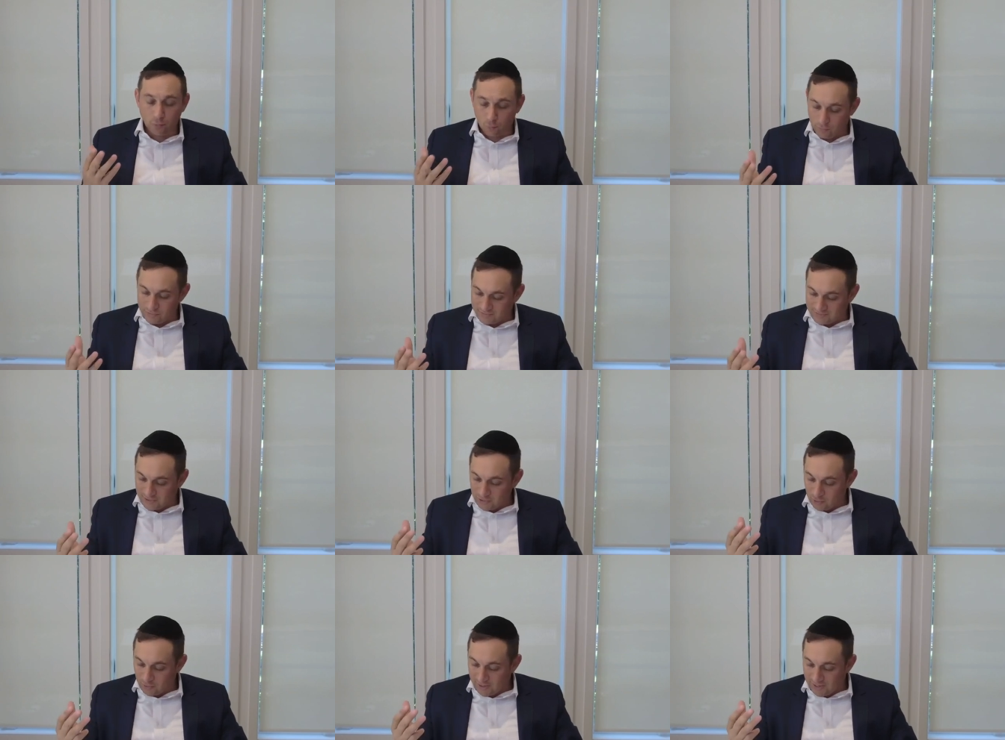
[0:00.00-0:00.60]
We
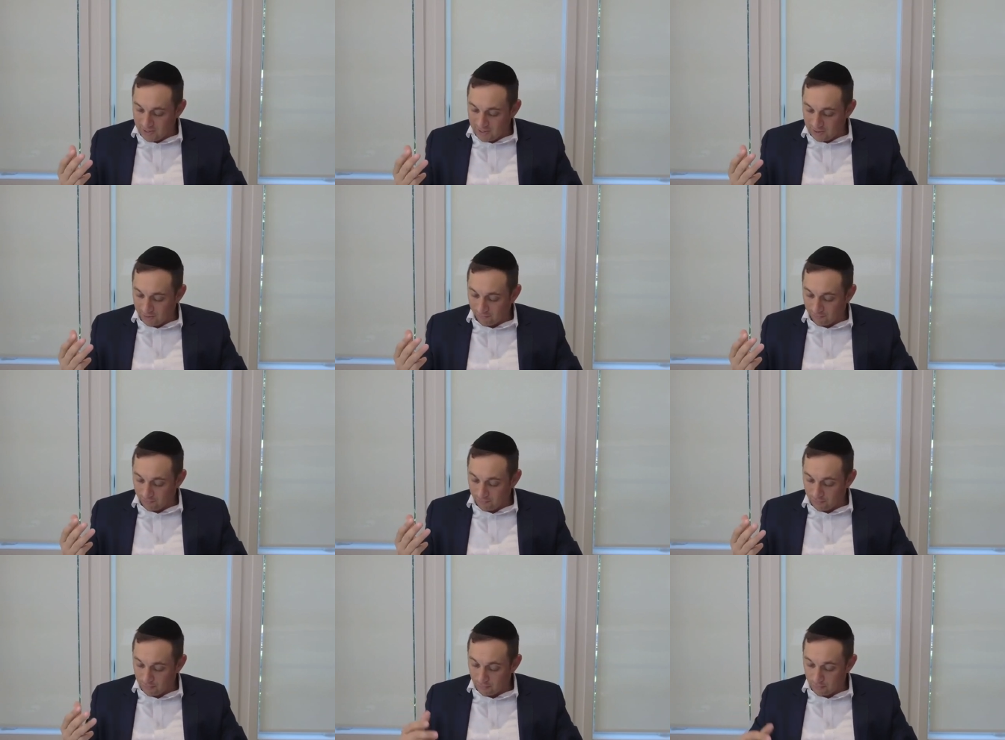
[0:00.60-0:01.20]
said you
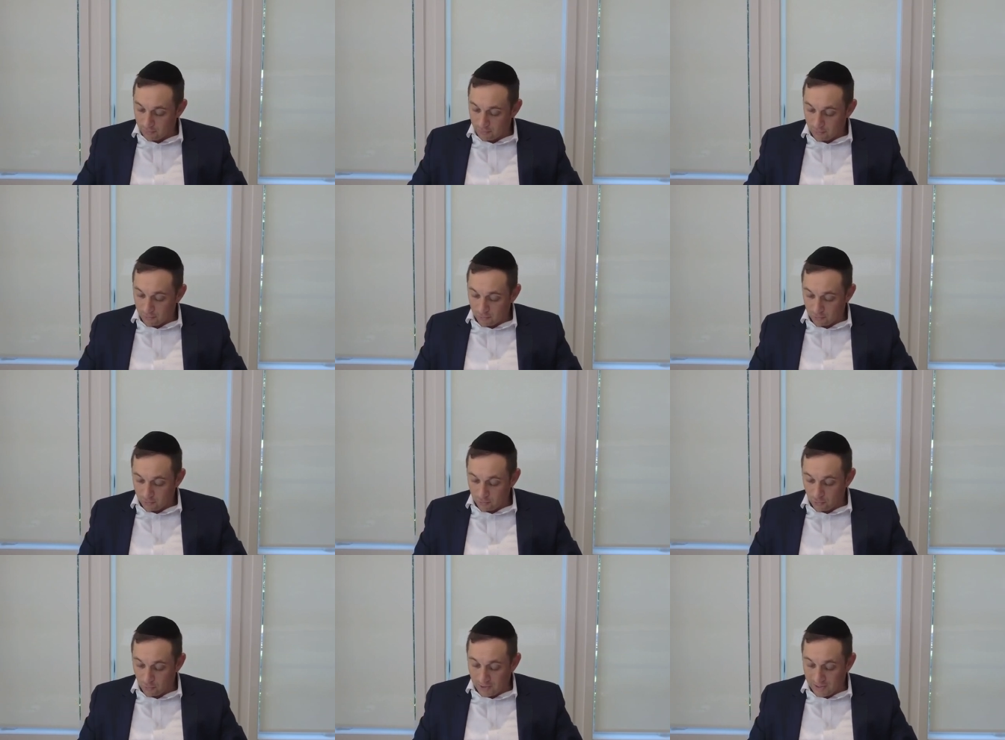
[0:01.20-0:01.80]
have,
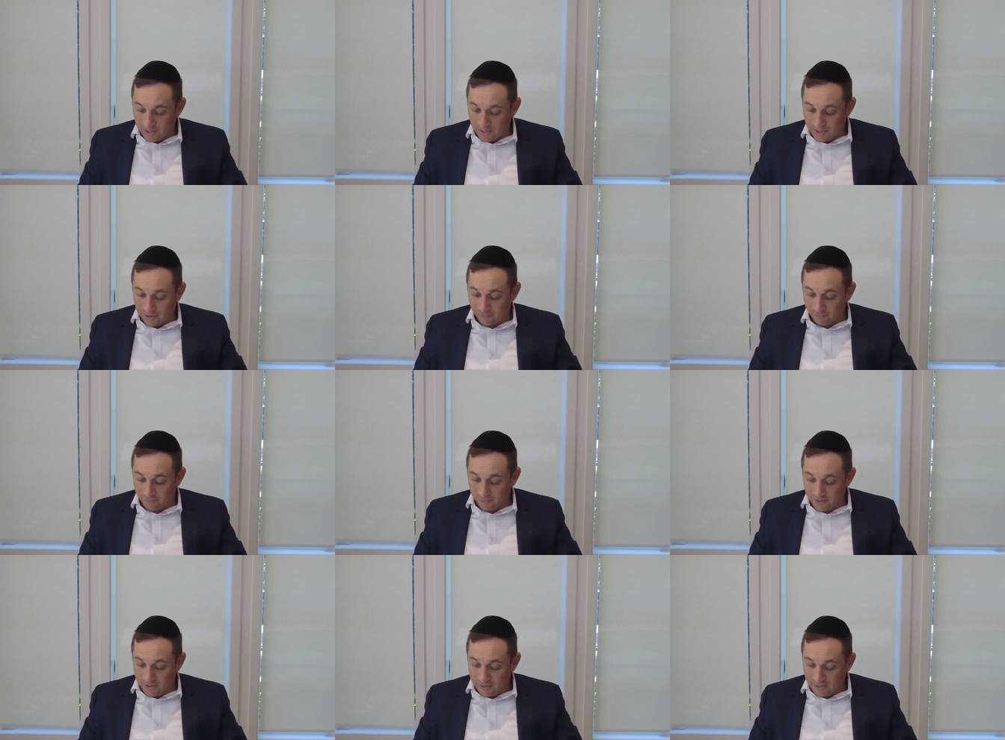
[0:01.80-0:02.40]
you
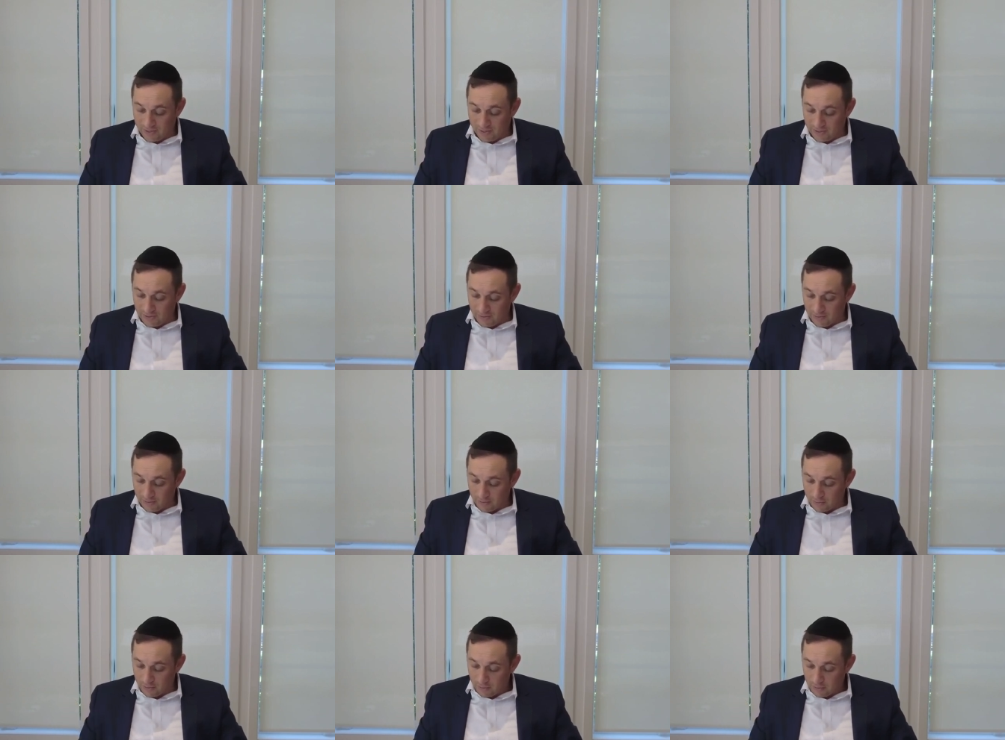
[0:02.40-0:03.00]
have
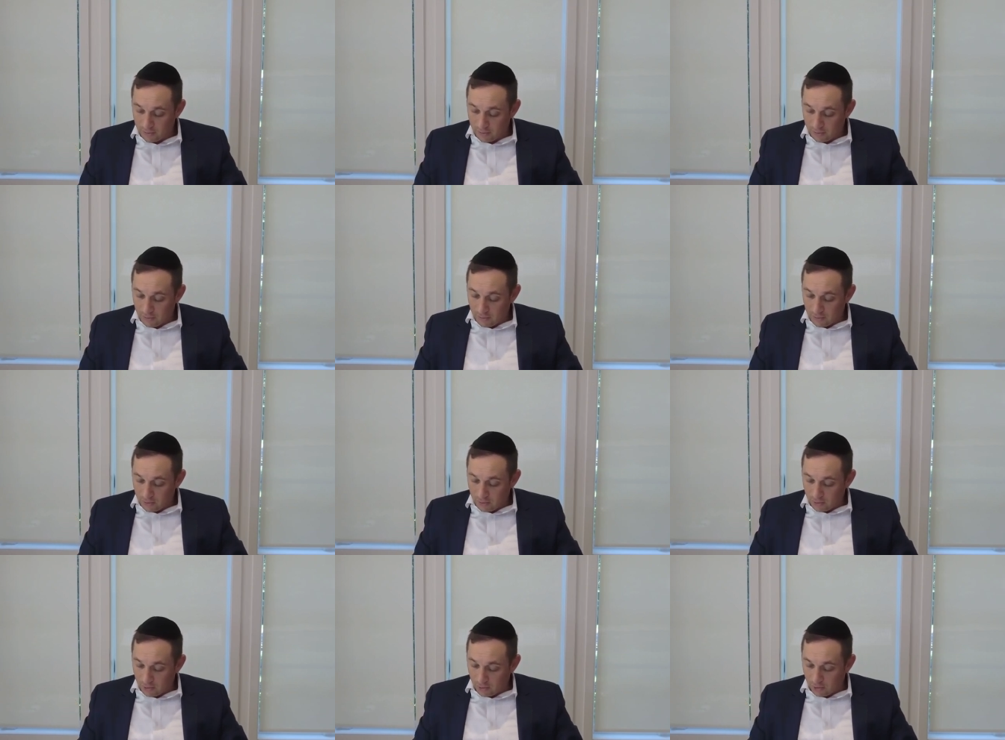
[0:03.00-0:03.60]
a
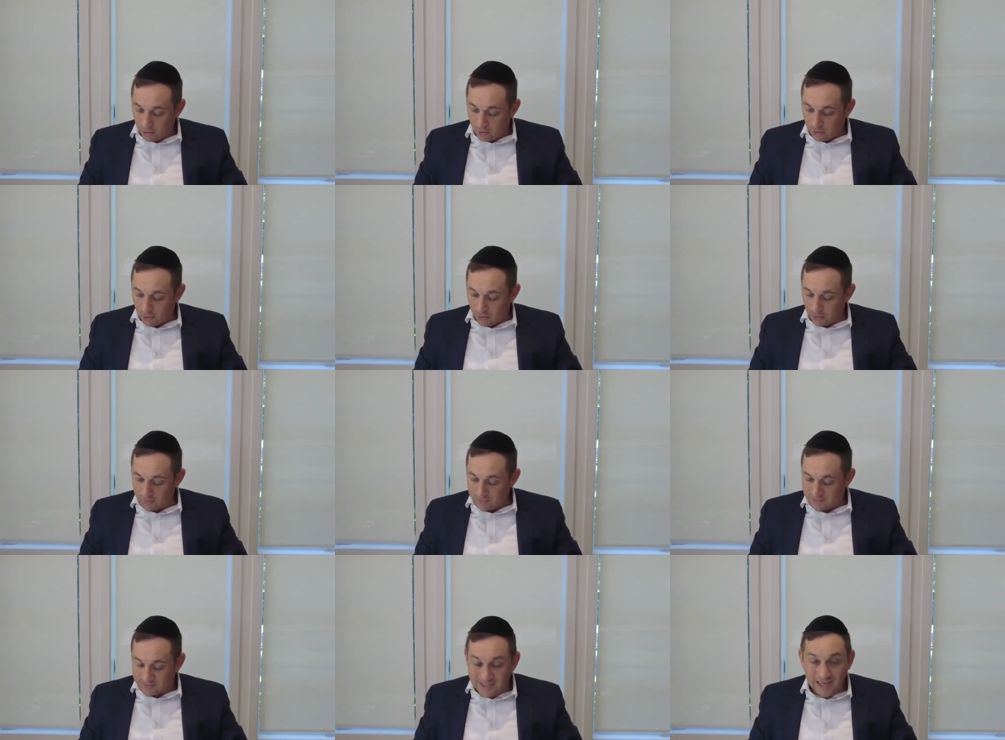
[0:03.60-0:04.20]

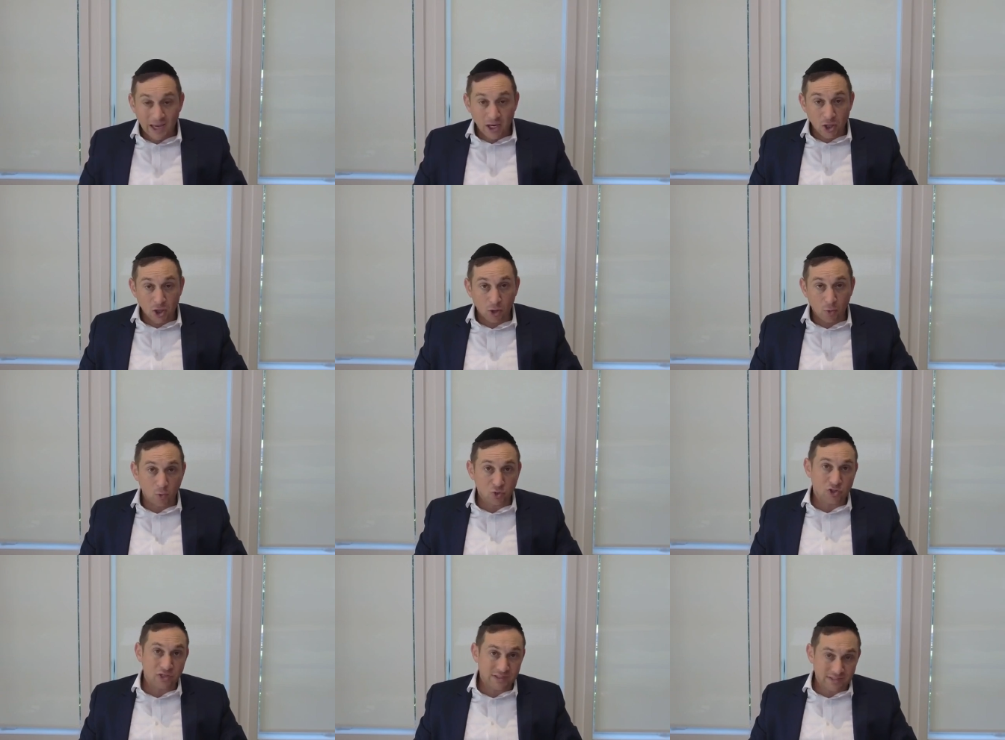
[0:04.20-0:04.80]
uh, Seyo,
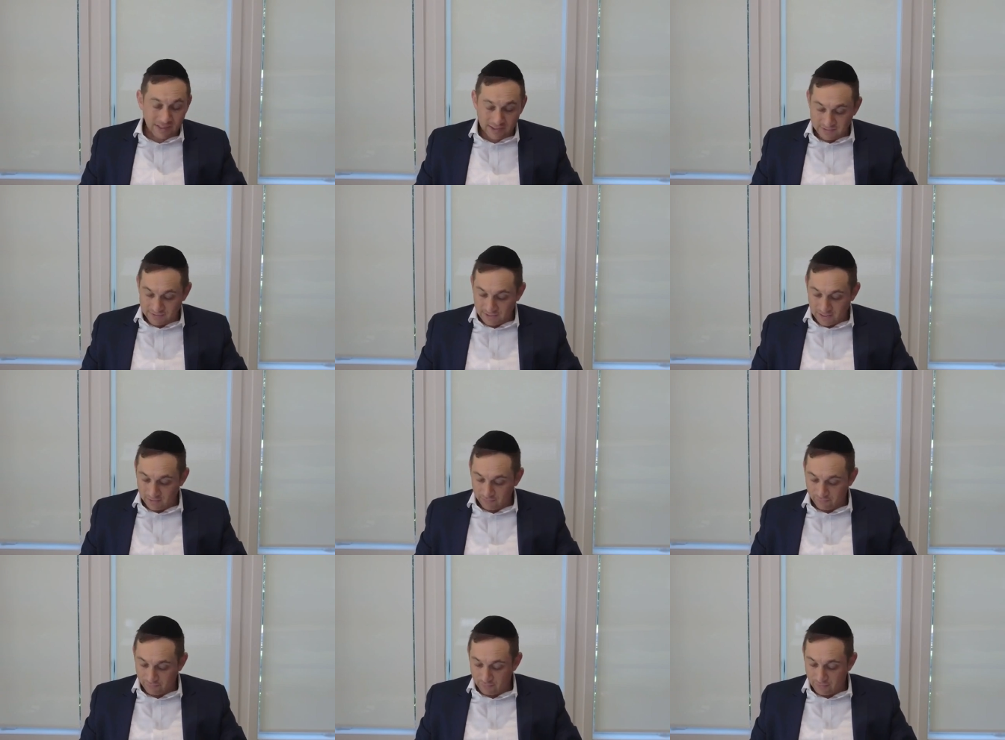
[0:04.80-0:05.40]
oh, which is six
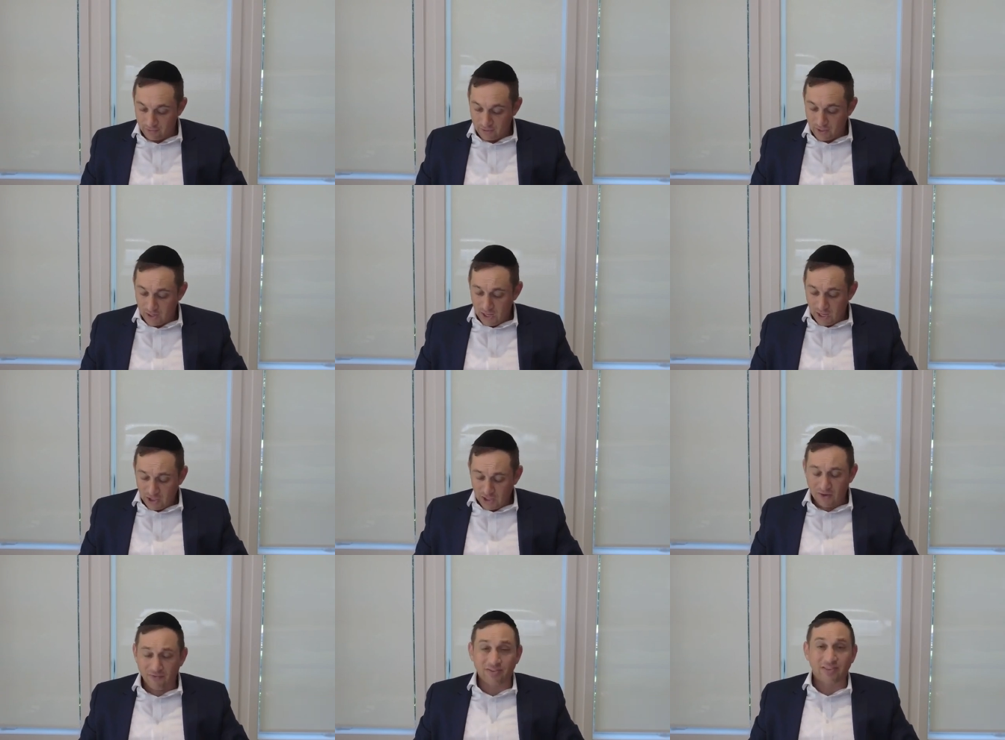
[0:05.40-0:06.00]
kav.
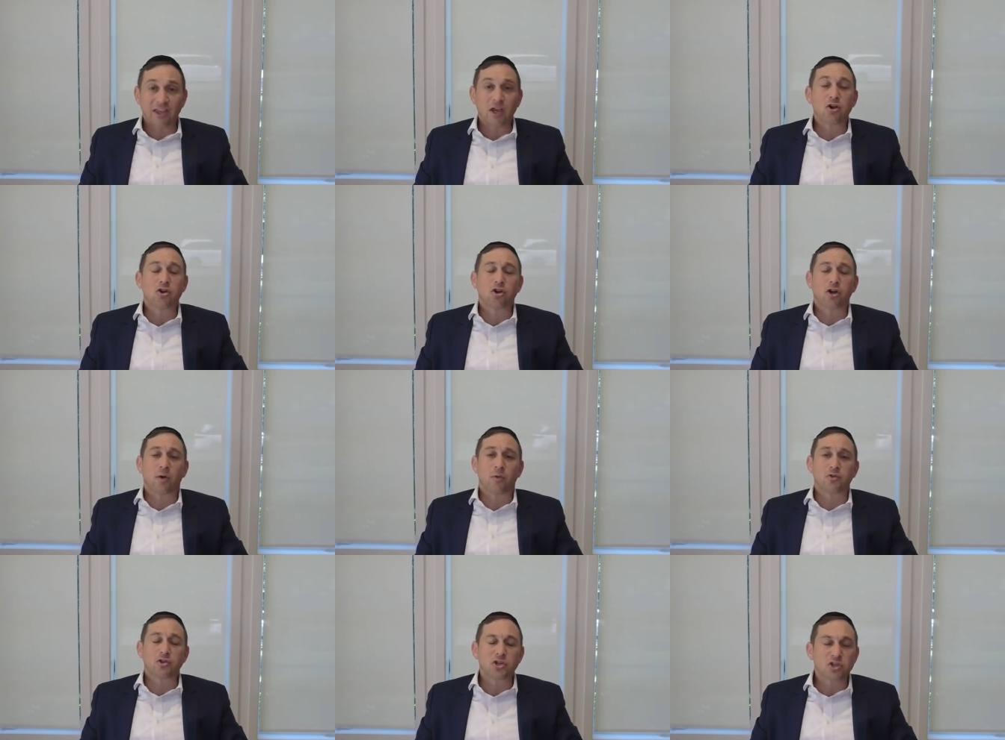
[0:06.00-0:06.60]
You have
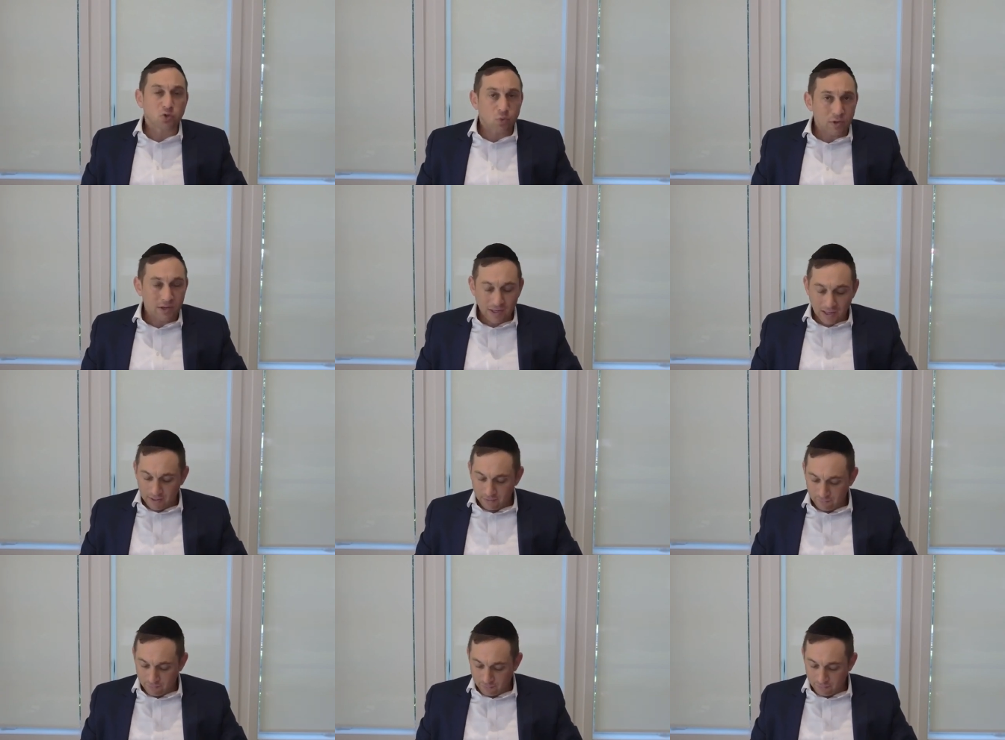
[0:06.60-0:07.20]
Tirka, which is three
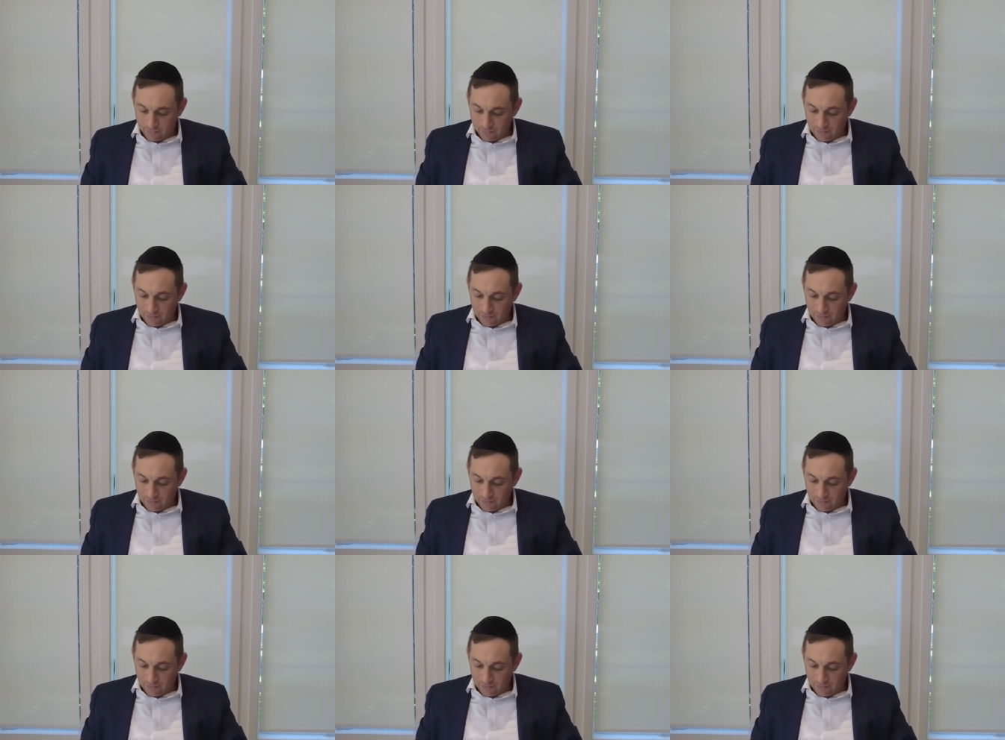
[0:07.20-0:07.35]
kav.